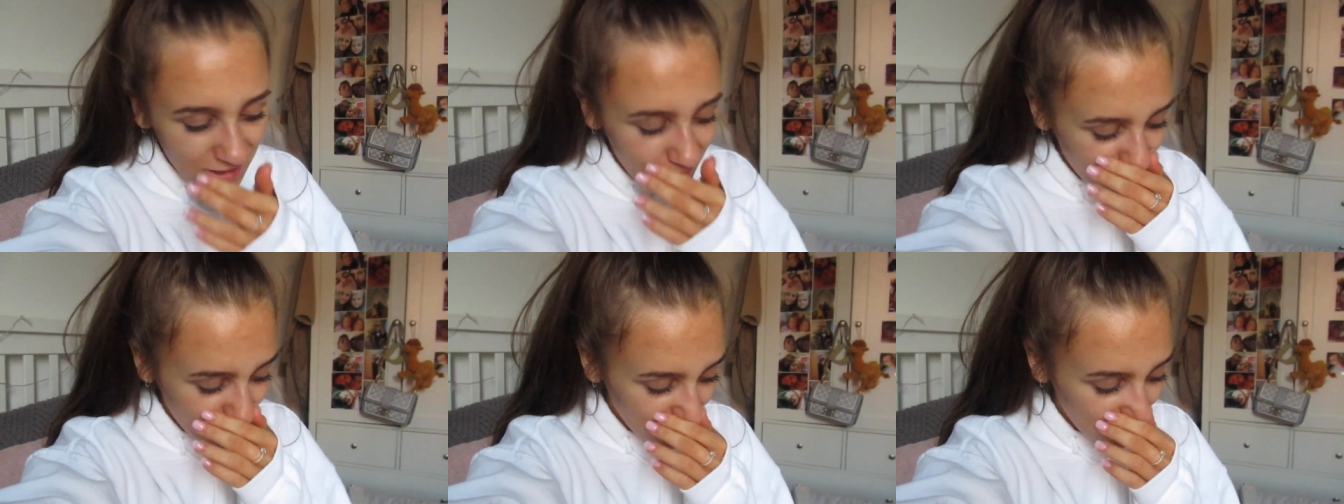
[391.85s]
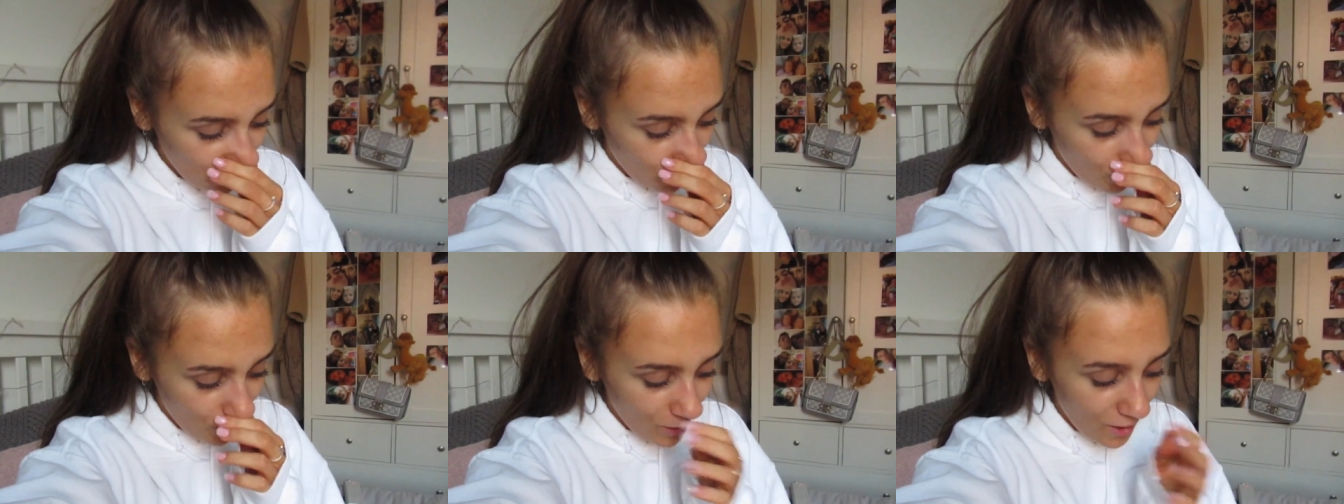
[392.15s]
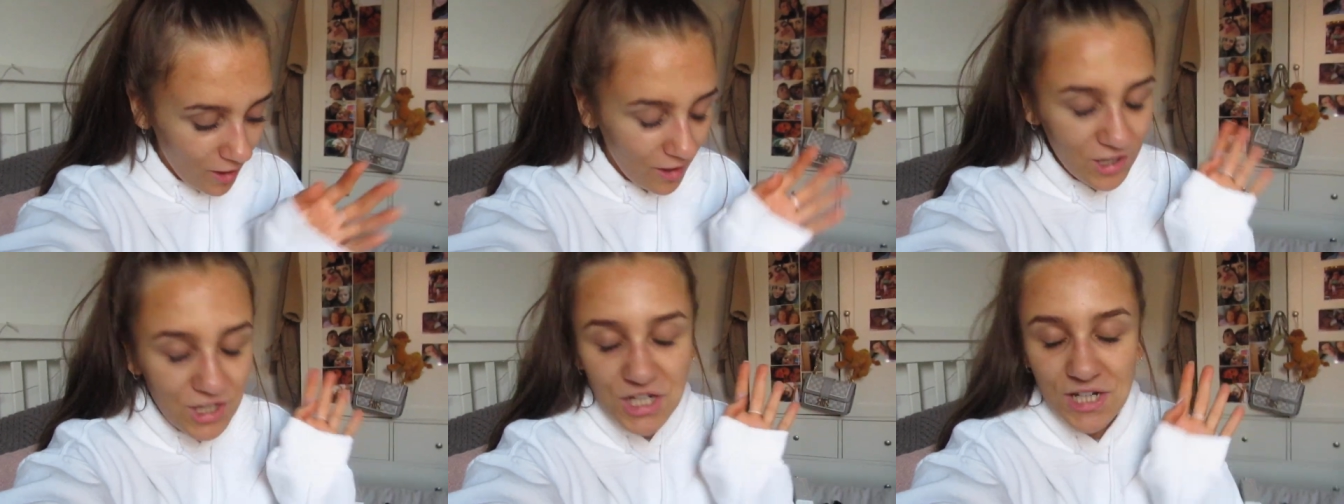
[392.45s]
If you know
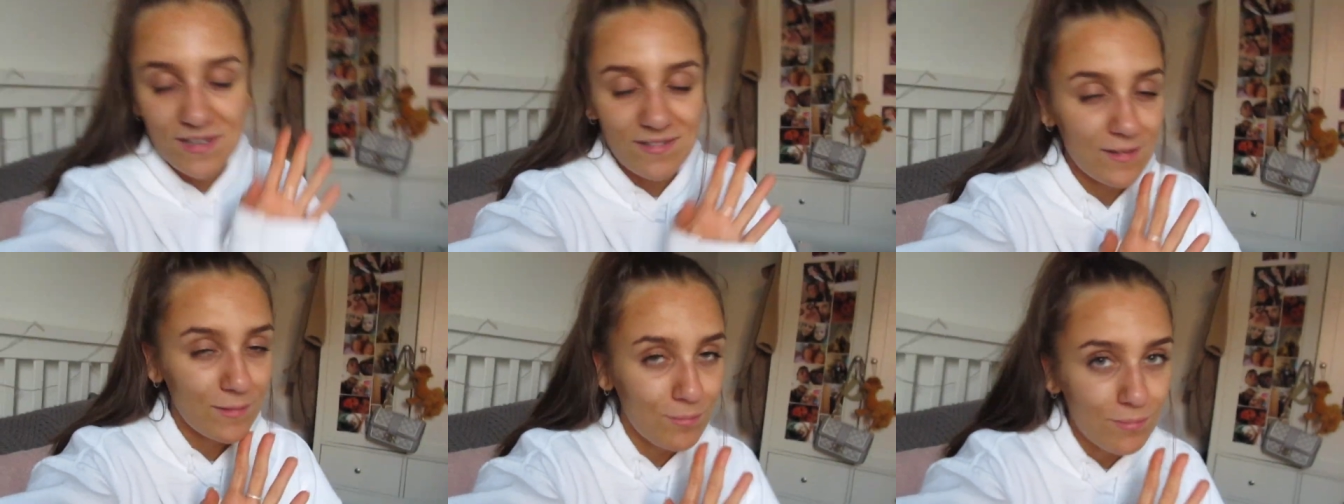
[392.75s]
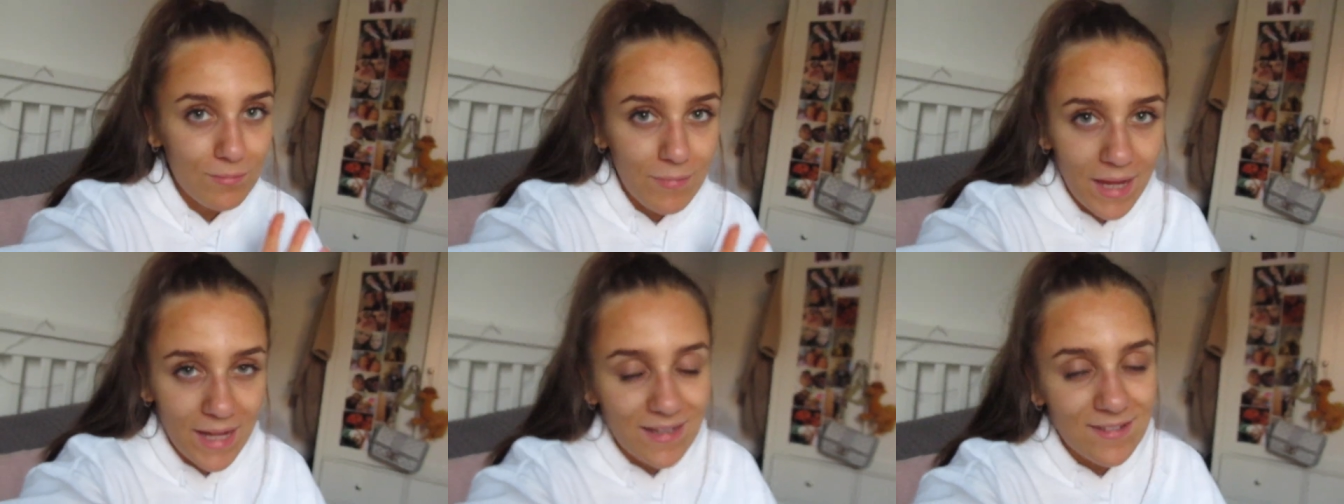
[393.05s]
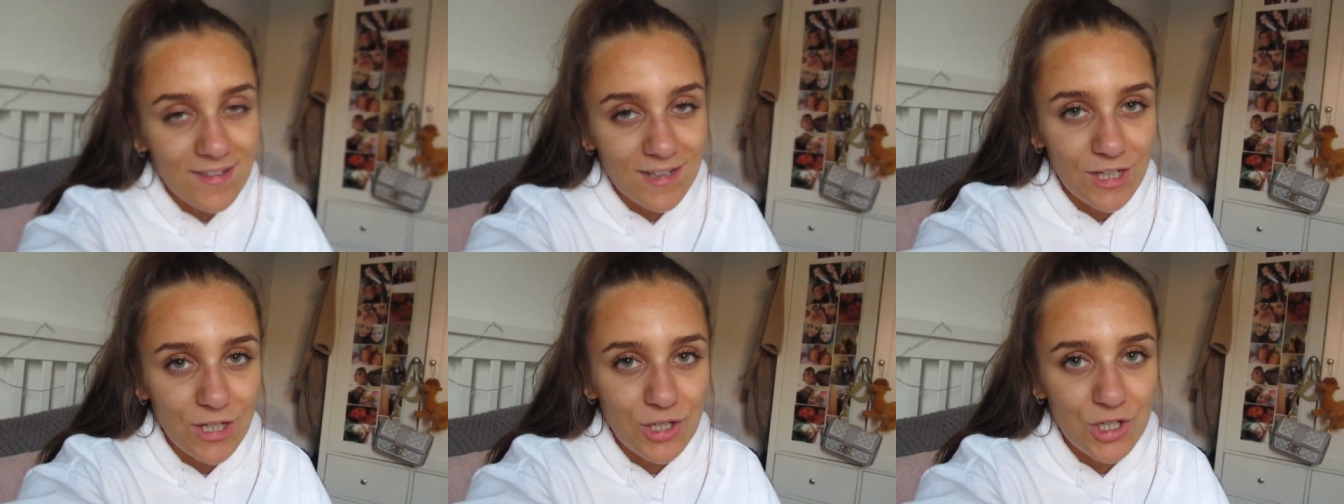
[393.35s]
her, she's an
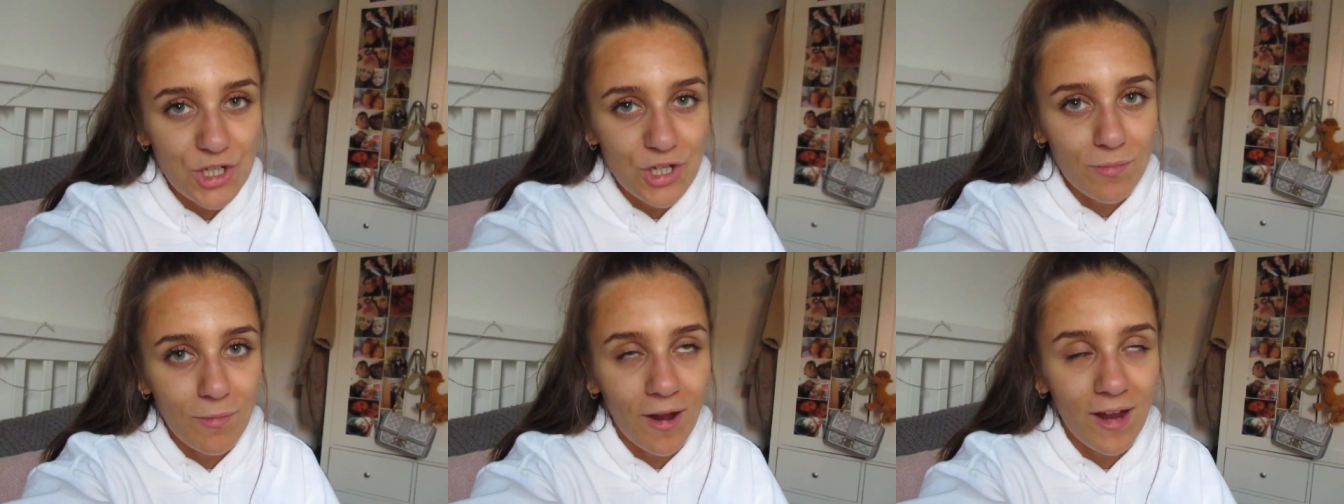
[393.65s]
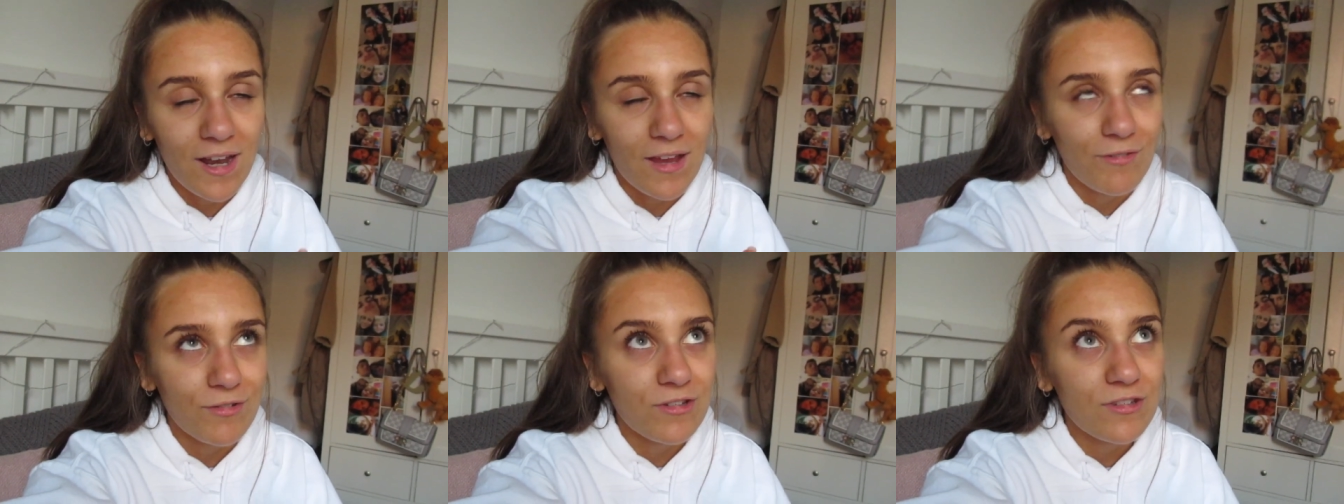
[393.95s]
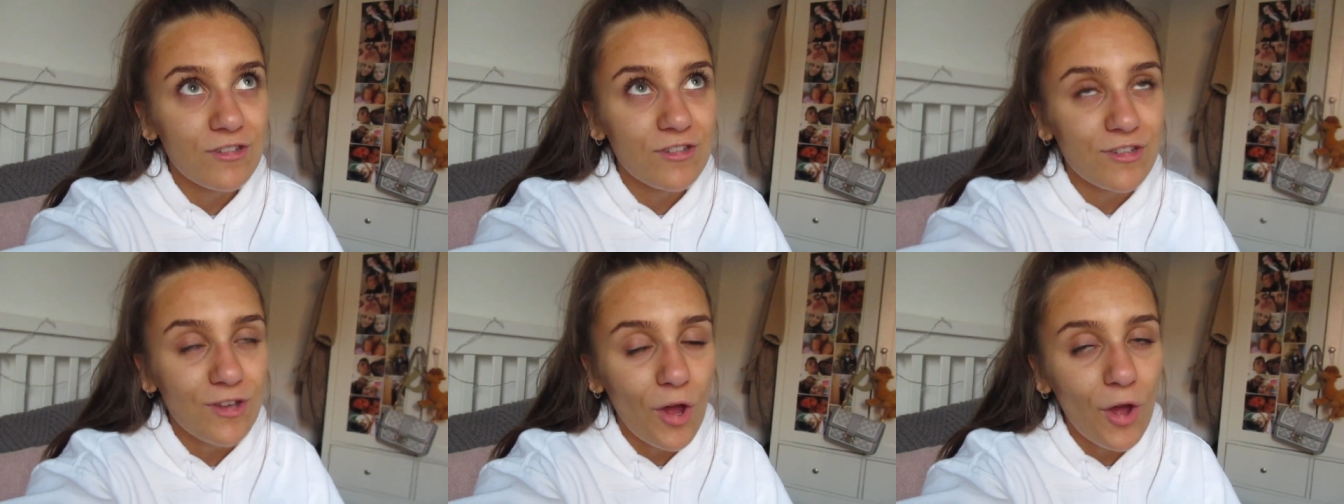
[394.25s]
amazing YouTuber. I love her
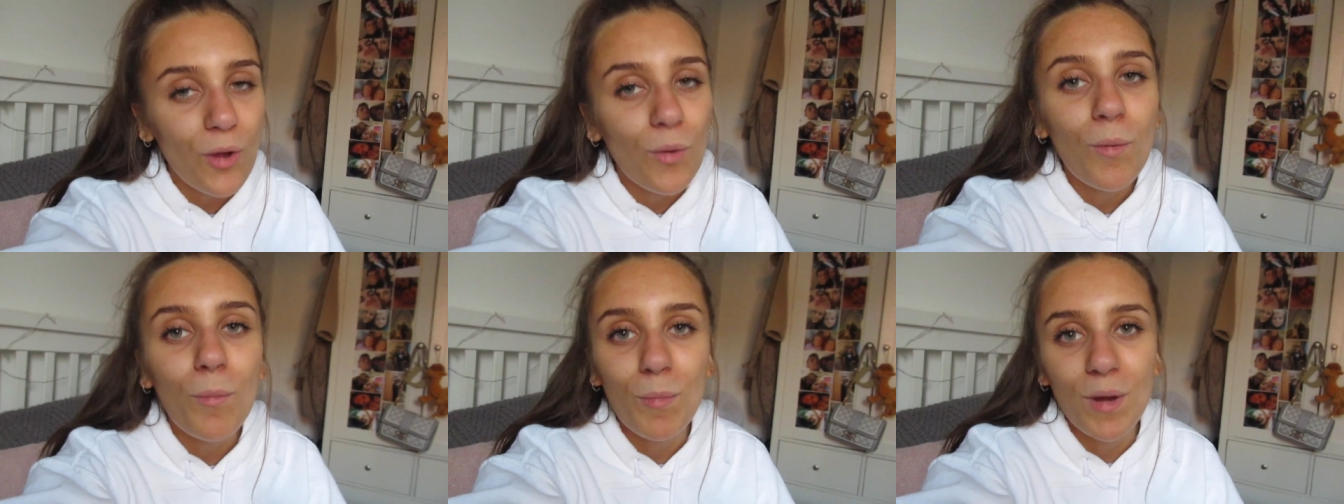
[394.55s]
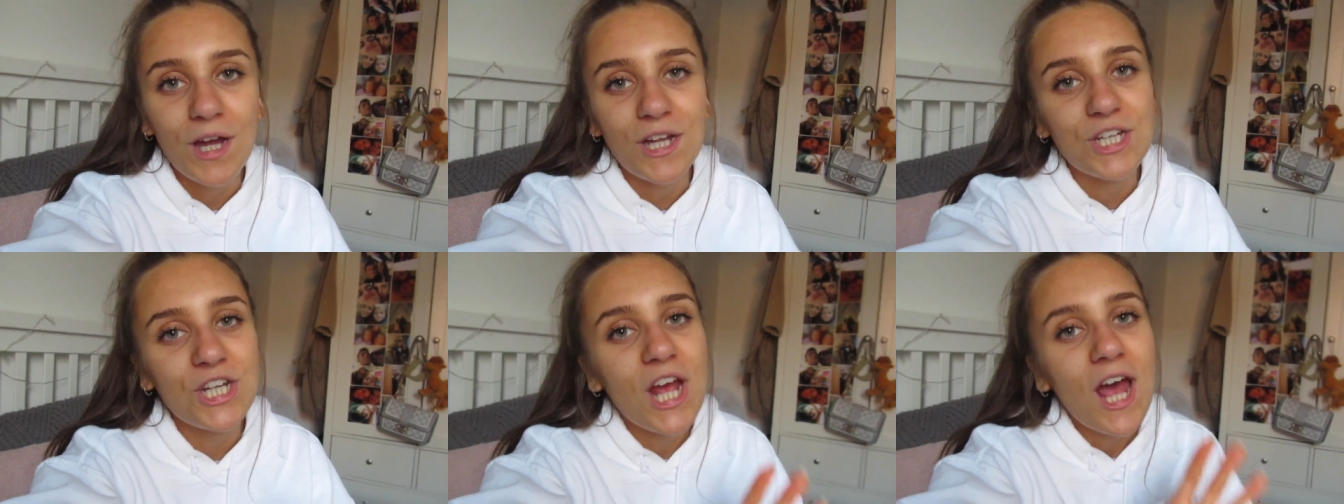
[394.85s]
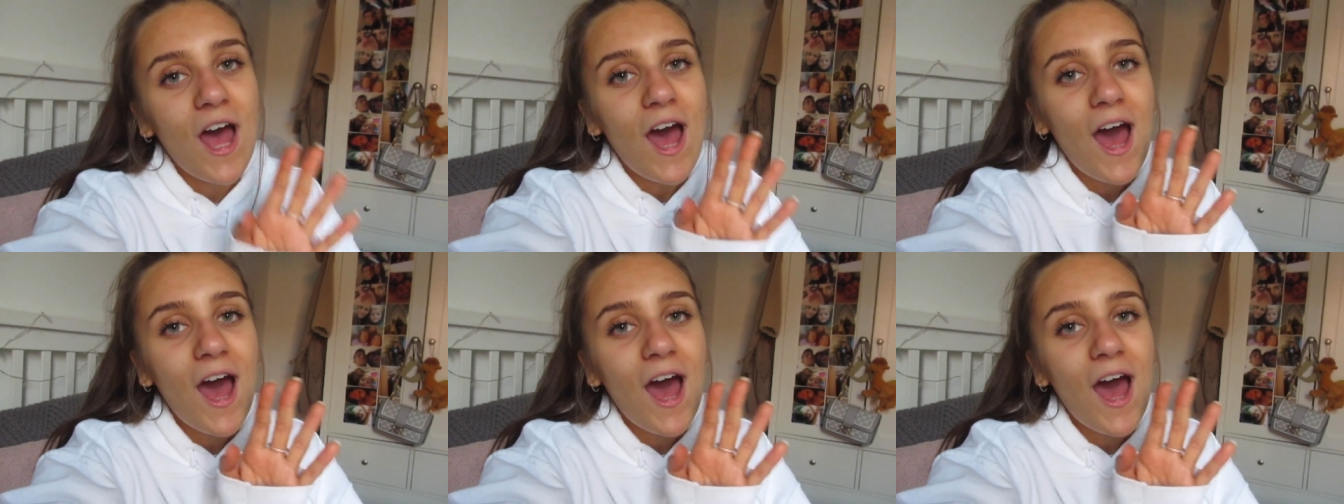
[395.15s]
so much.